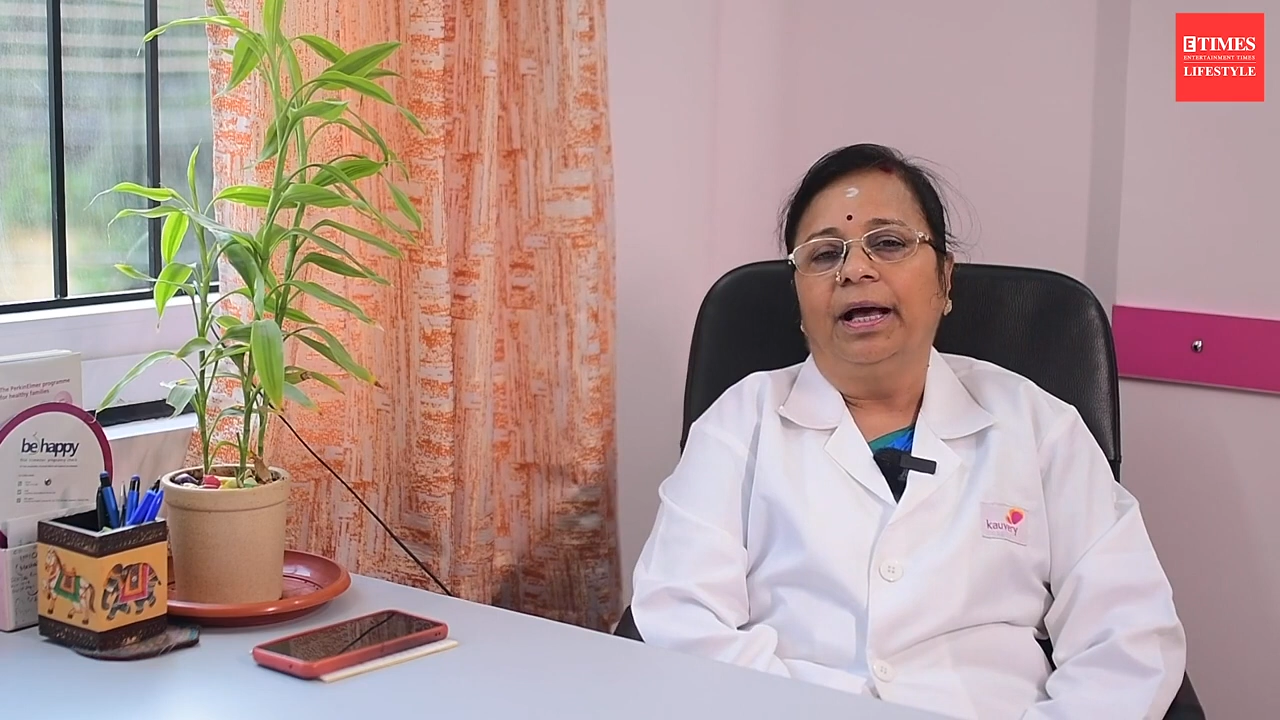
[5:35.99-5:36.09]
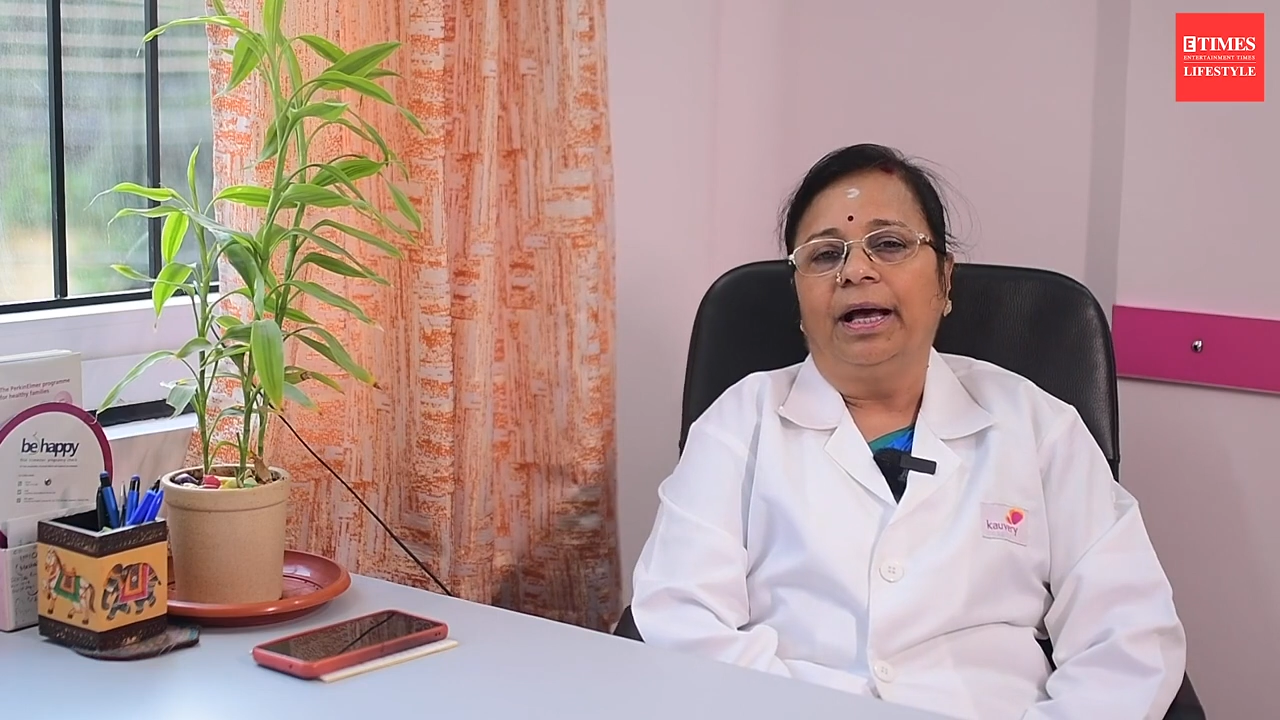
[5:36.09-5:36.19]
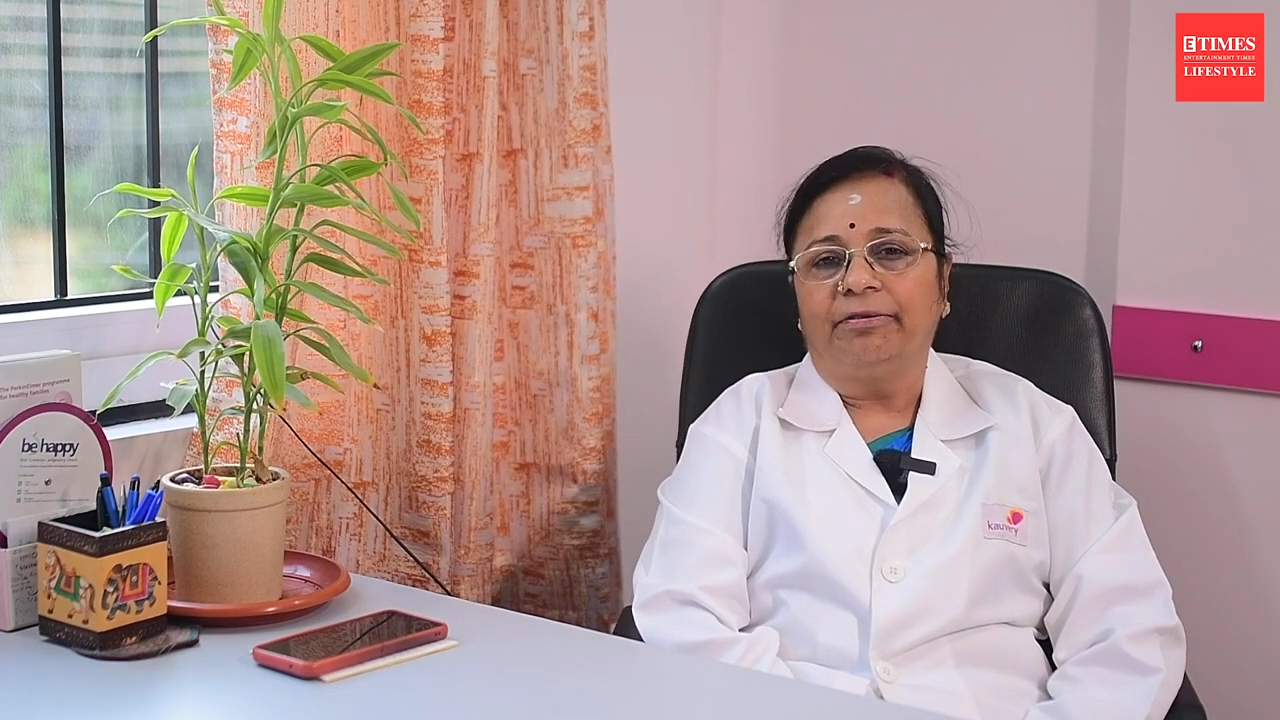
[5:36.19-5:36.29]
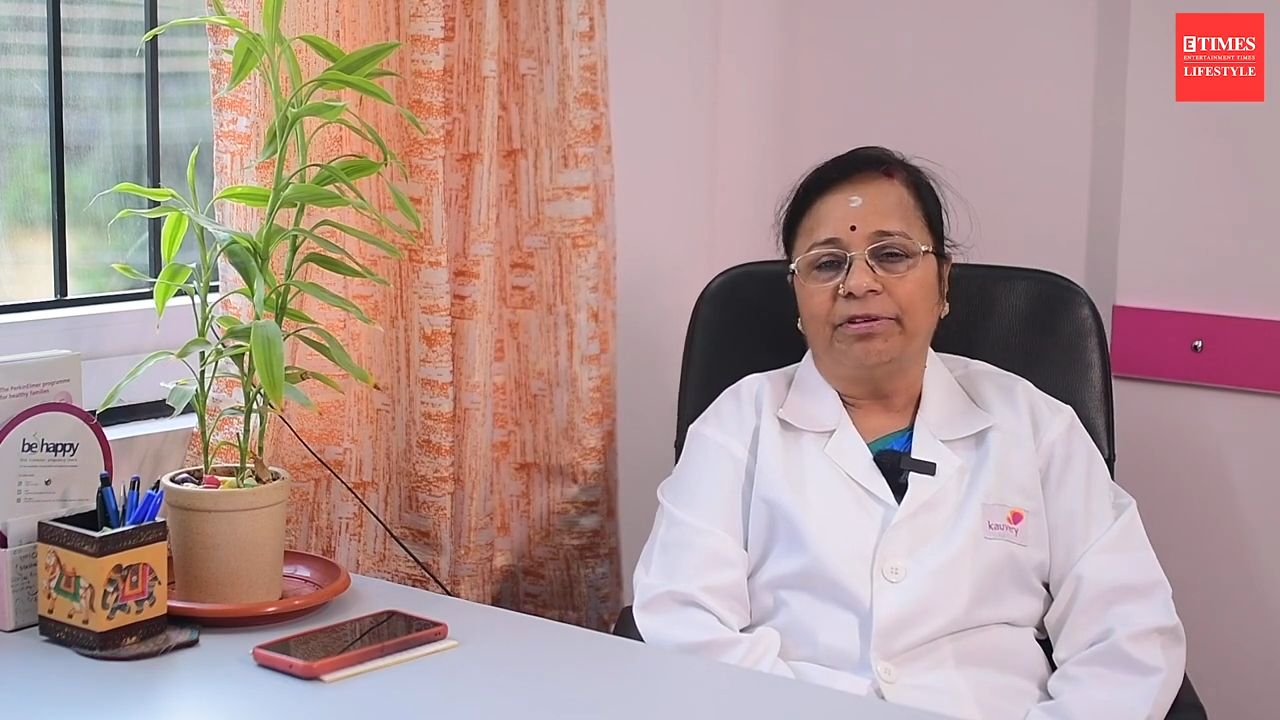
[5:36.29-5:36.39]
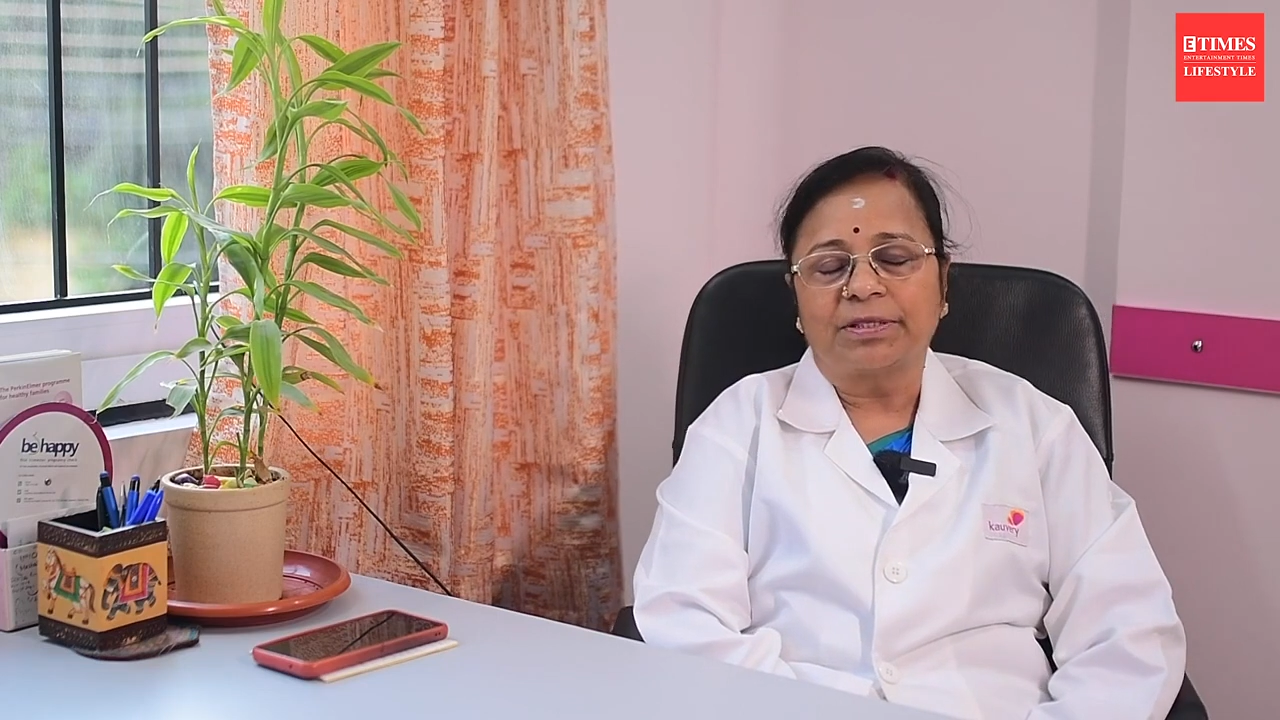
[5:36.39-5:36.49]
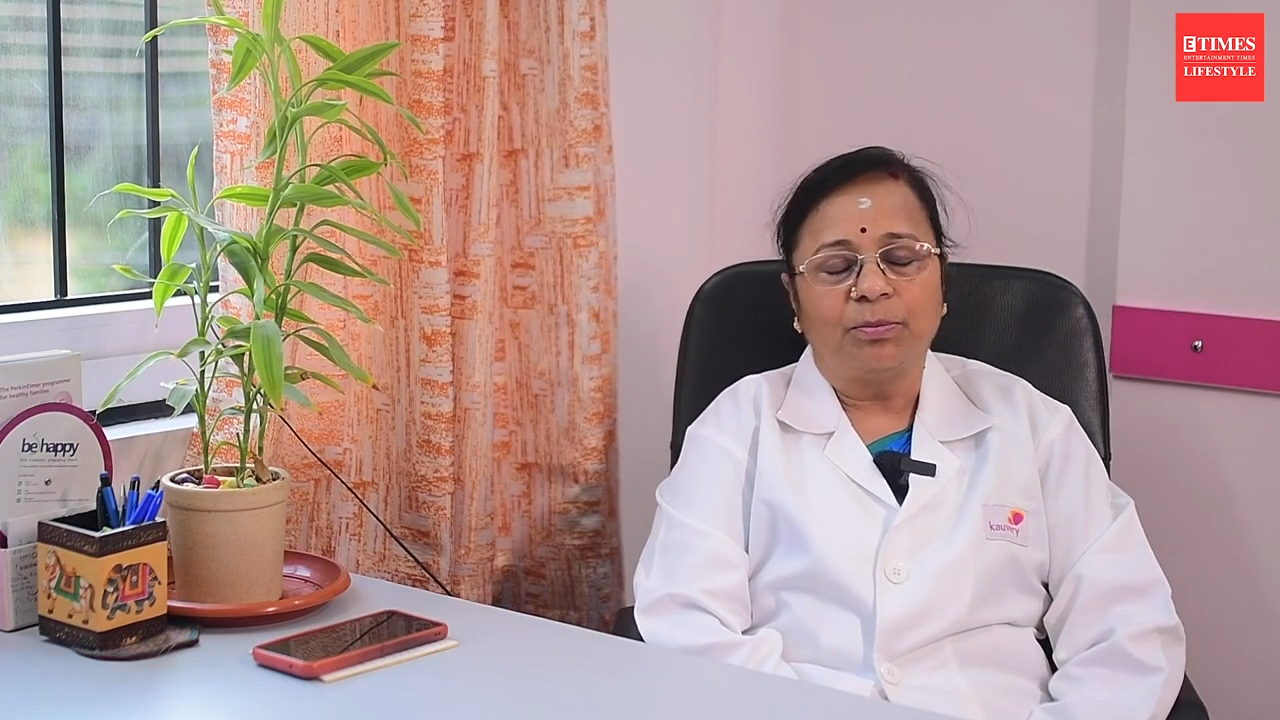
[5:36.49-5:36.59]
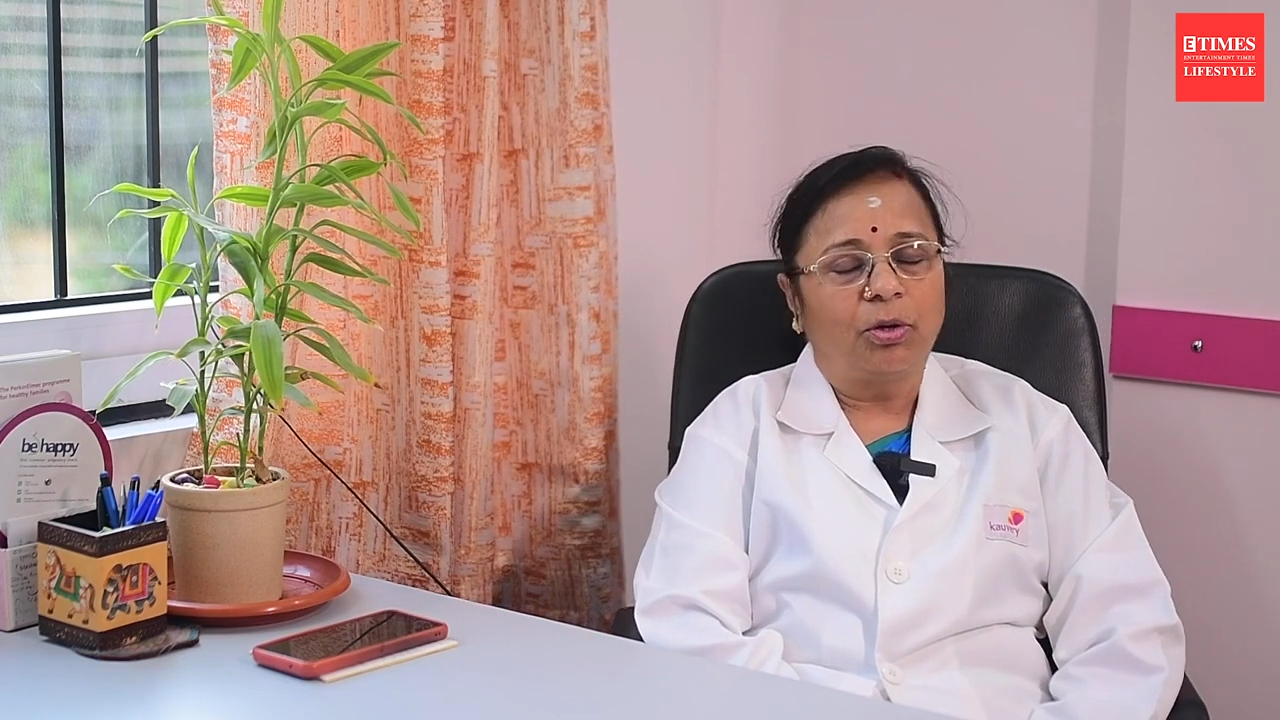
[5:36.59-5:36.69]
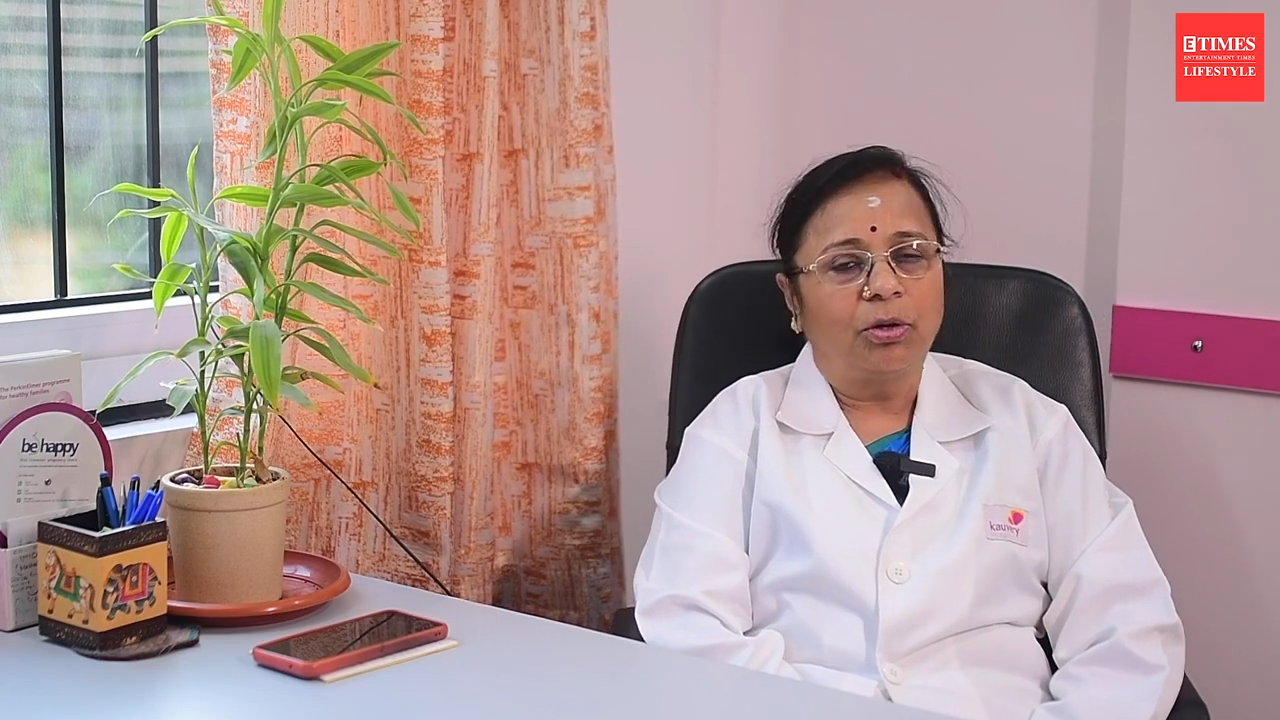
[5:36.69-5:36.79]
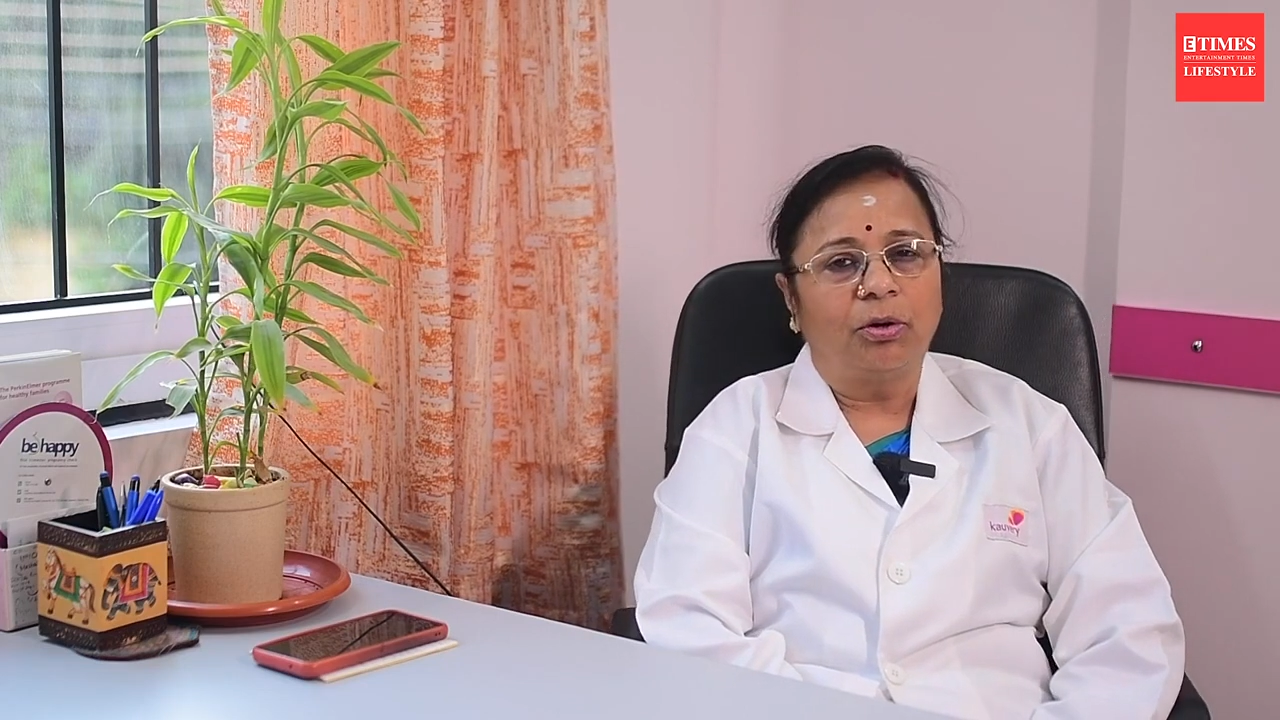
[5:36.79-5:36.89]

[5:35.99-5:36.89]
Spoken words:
have a small